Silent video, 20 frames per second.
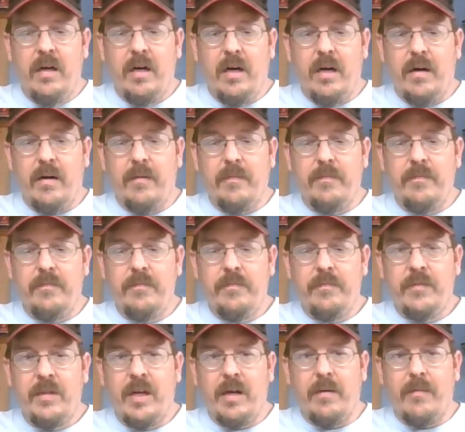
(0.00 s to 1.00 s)
um,
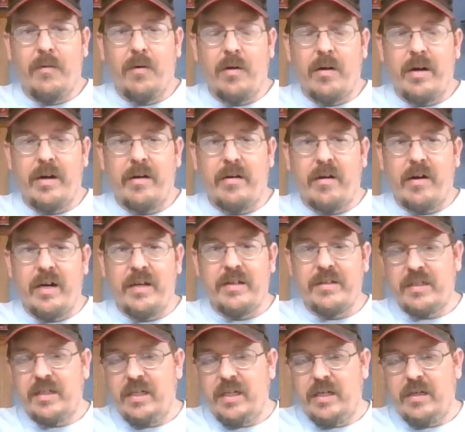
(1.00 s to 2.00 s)
more
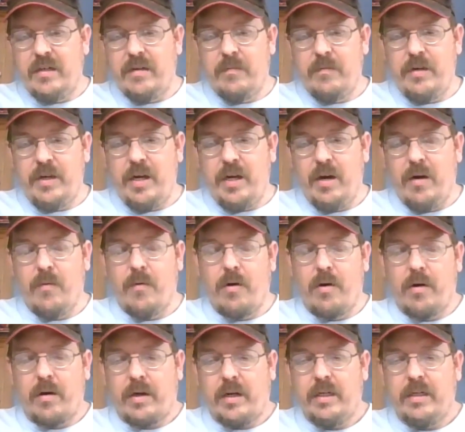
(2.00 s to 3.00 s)
interested in
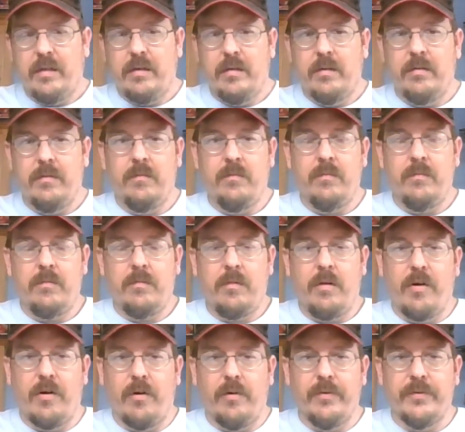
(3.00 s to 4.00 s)
work and
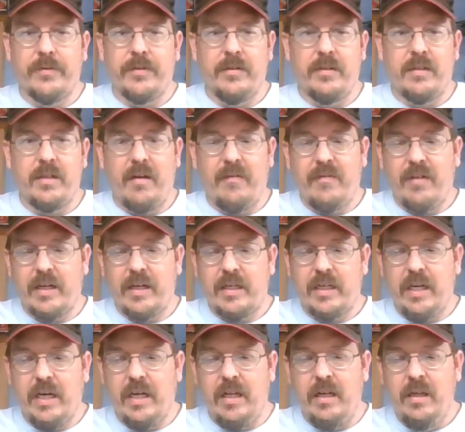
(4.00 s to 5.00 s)
girls and stuff like
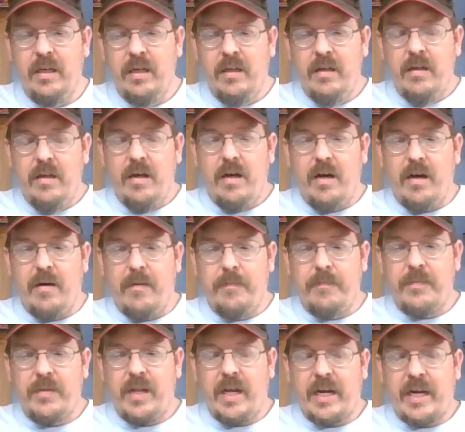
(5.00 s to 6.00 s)
that.
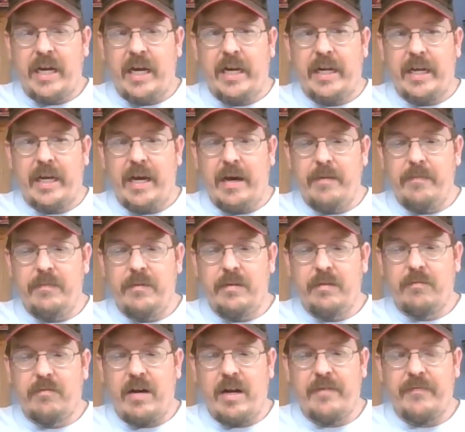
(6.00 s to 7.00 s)
I kind of got
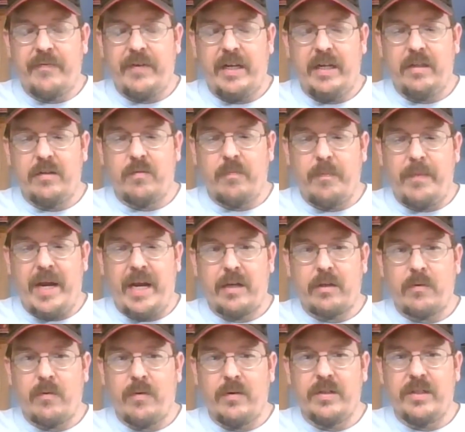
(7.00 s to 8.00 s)
graduated
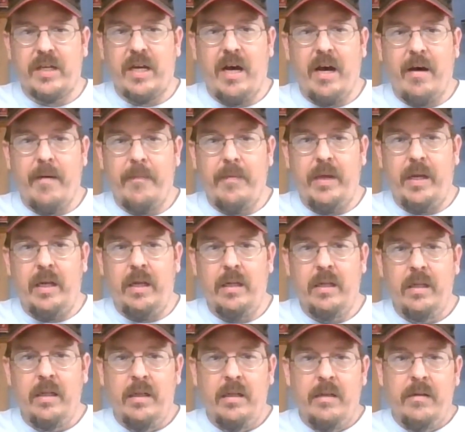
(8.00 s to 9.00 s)
back towards the hobby
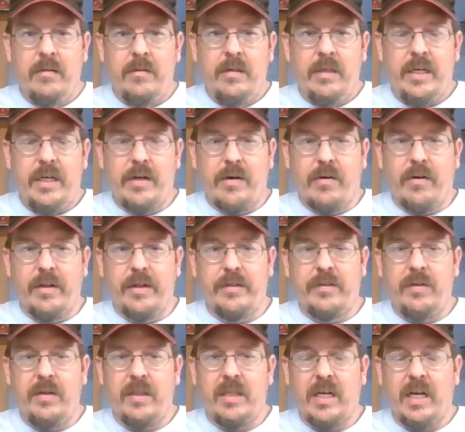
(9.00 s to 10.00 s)
in early
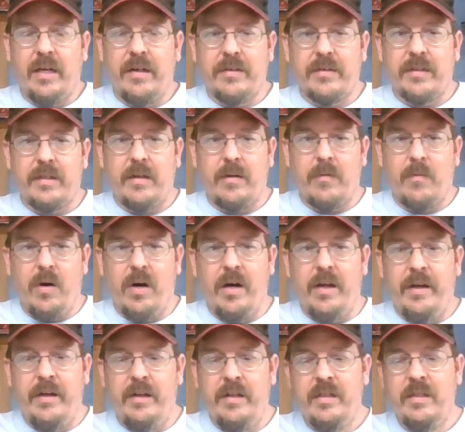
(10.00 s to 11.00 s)

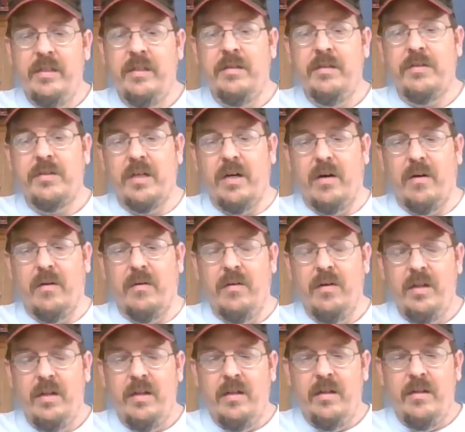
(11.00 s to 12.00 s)
2001, so
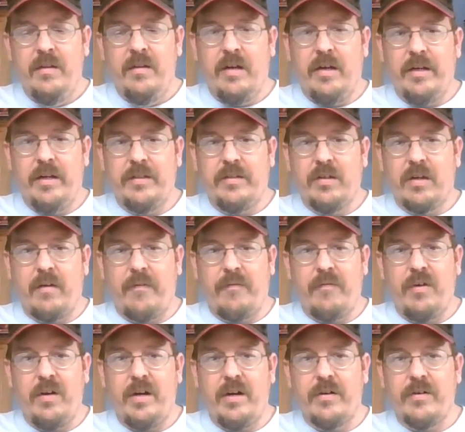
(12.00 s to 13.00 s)
I only took a
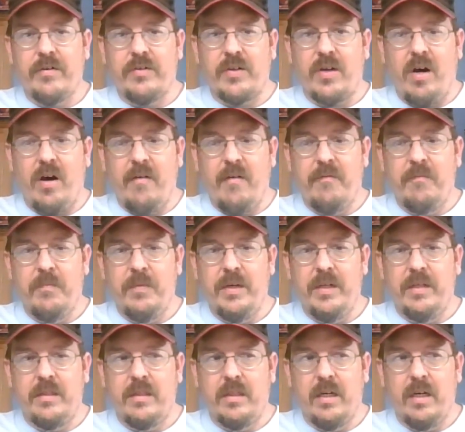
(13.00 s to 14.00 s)
few years off,
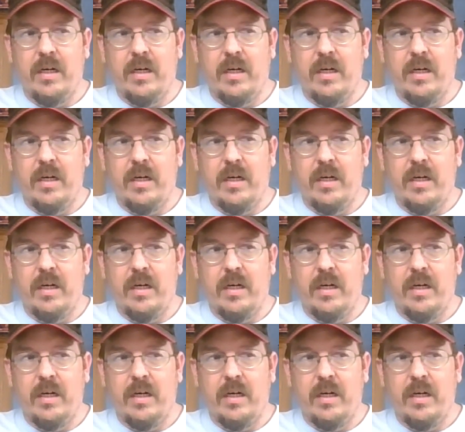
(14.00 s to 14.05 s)
but